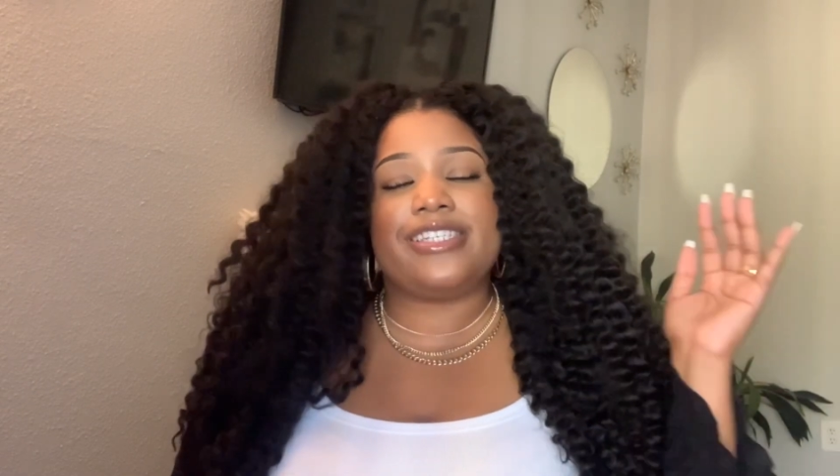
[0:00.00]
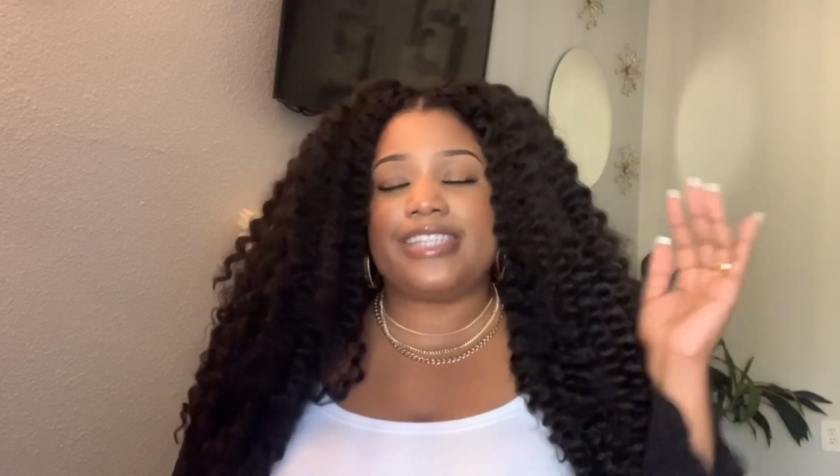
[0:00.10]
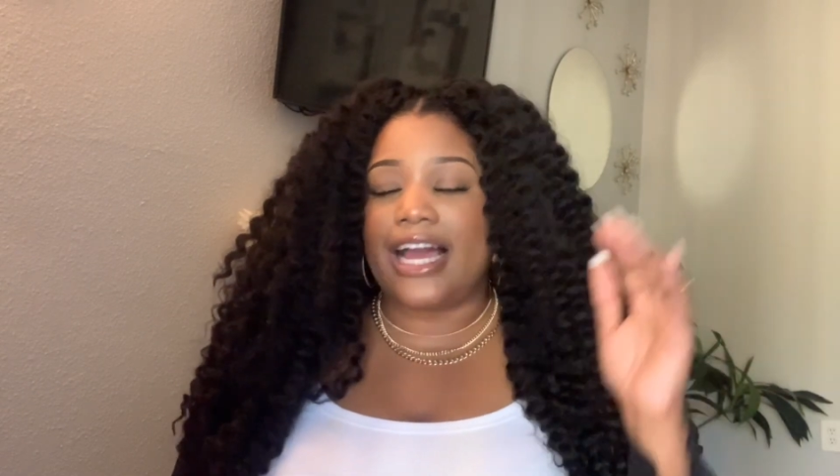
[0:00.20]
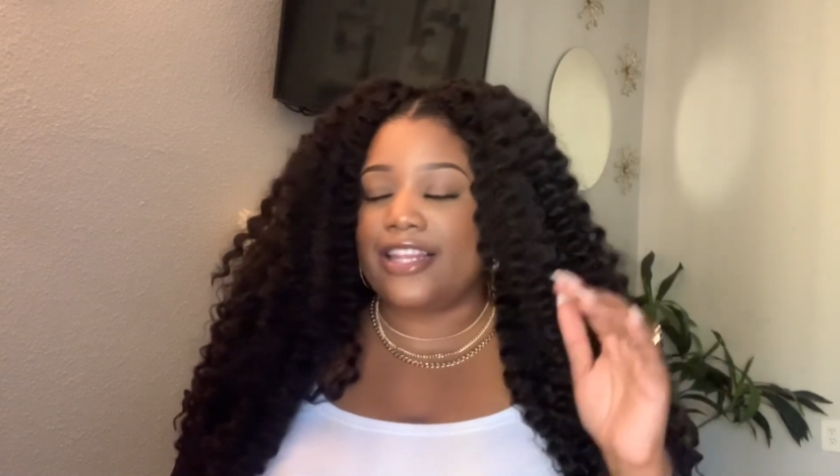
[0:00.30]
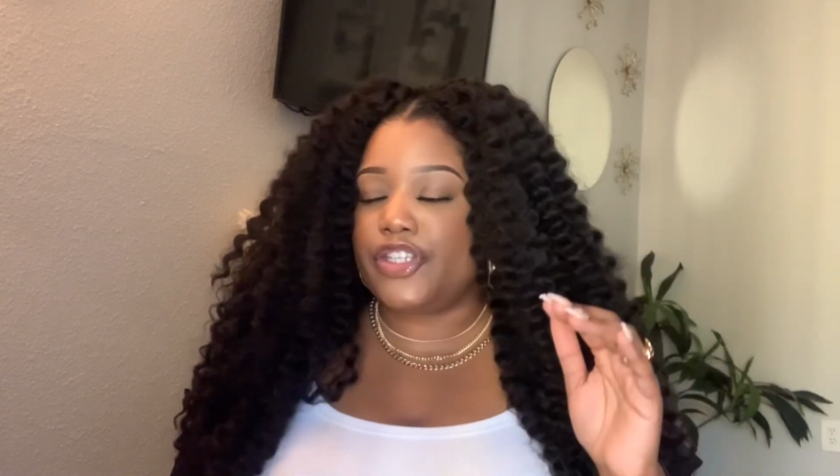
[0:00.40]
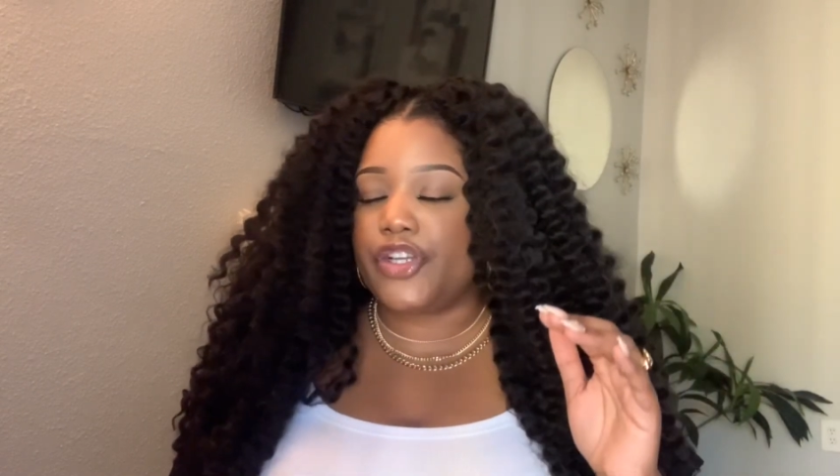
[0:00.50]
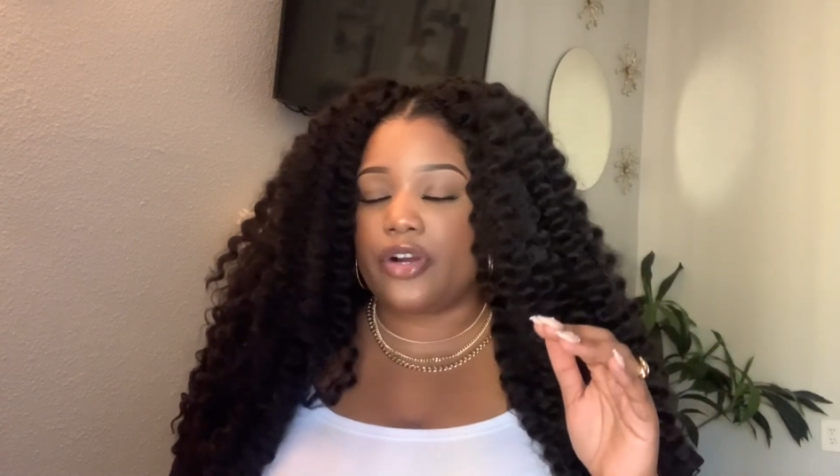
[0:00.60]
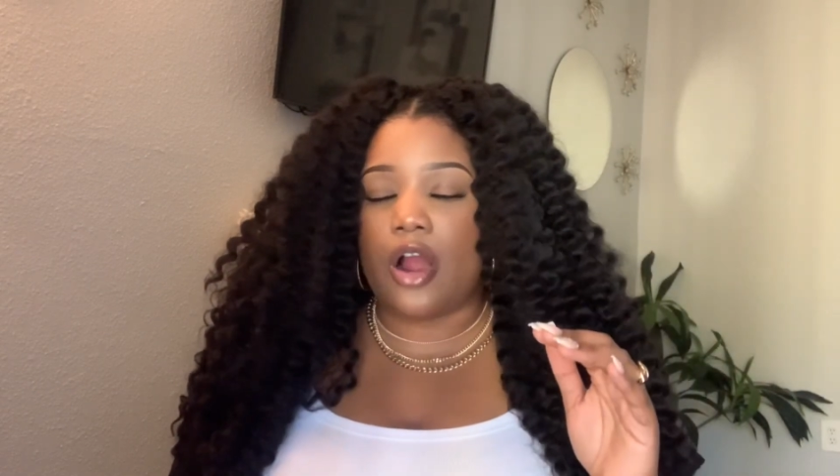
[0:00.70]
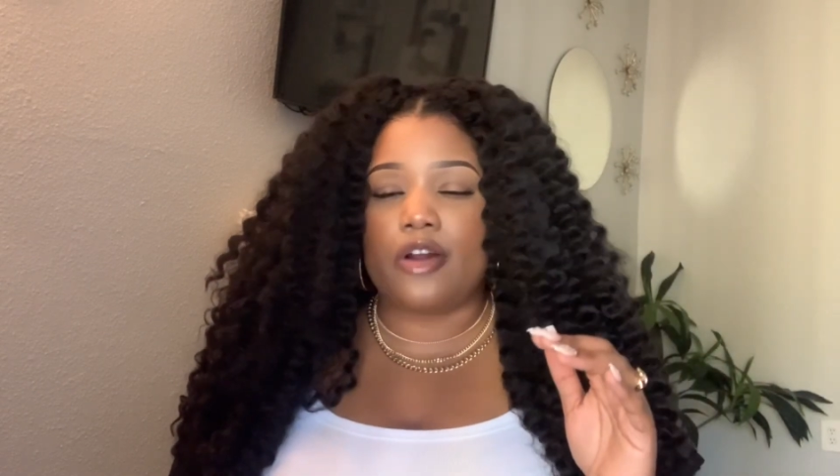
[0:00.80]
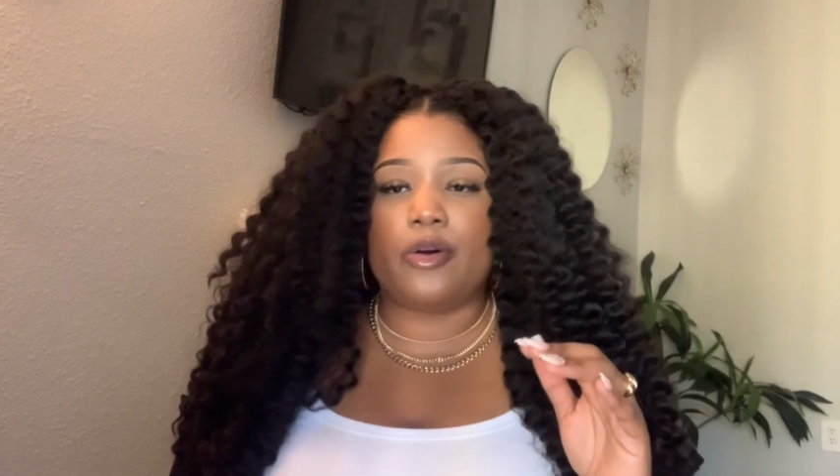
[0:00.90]
silence your
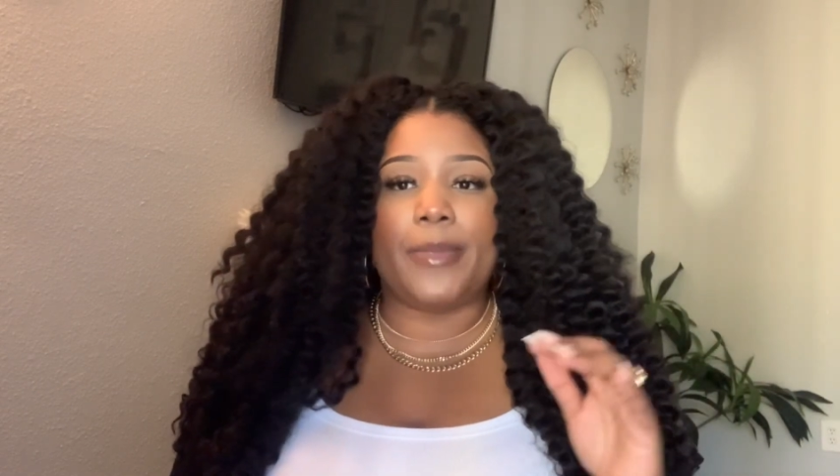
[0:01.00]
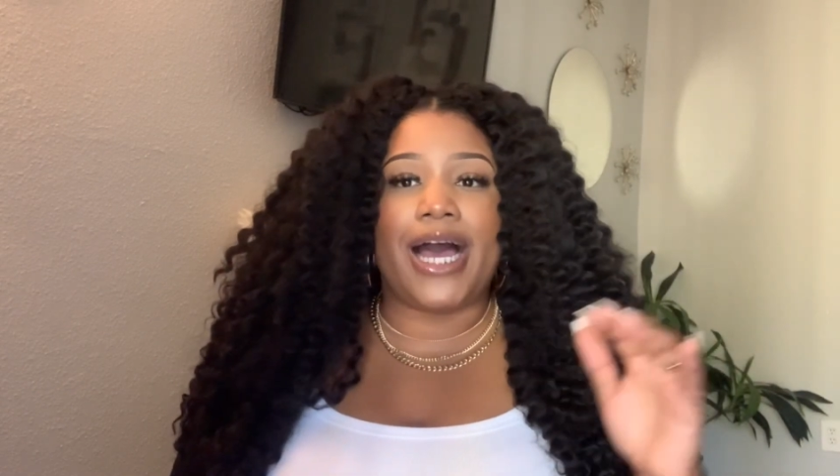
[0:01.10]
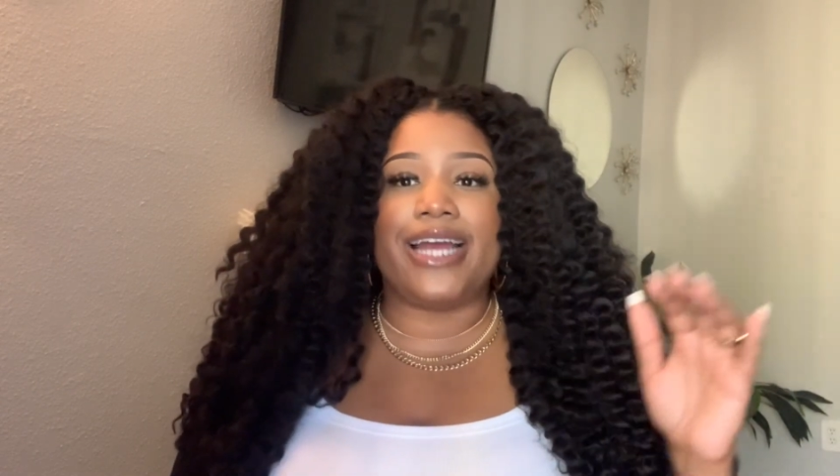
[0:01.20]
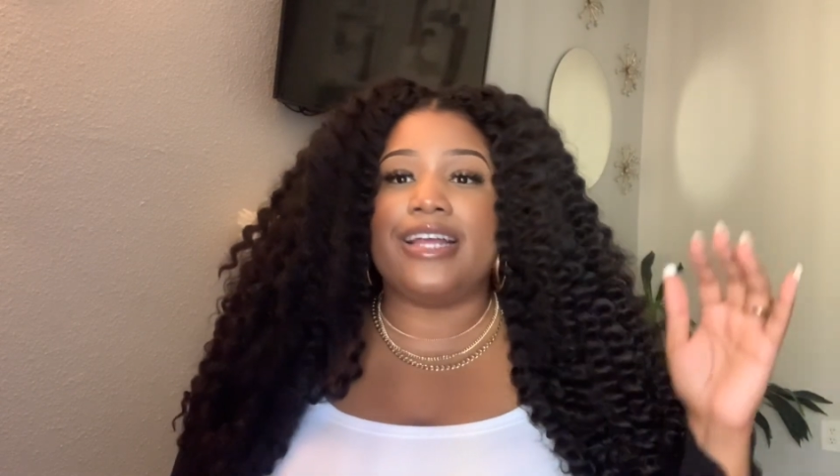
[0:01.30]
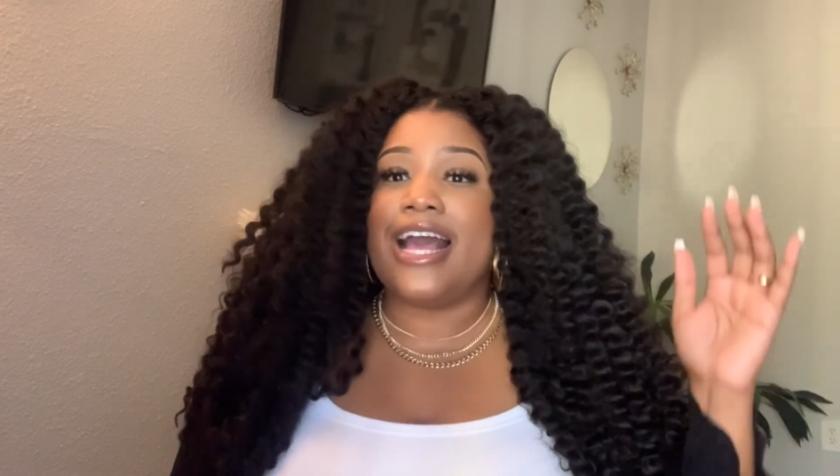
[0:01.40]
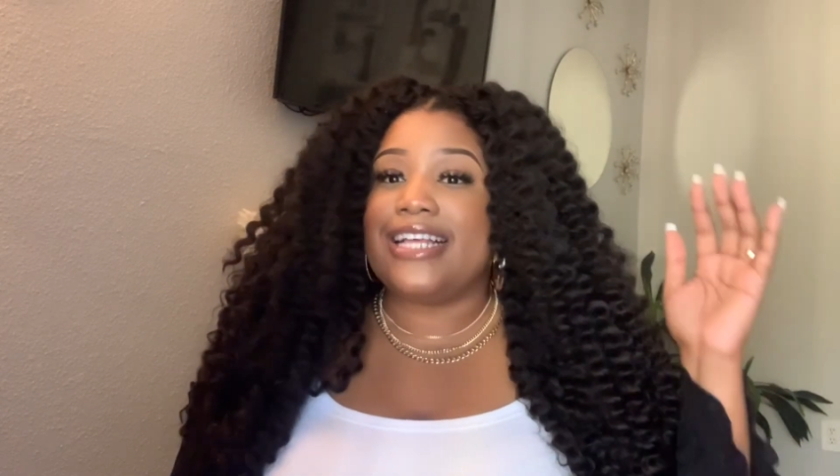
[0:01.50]
carnal mind,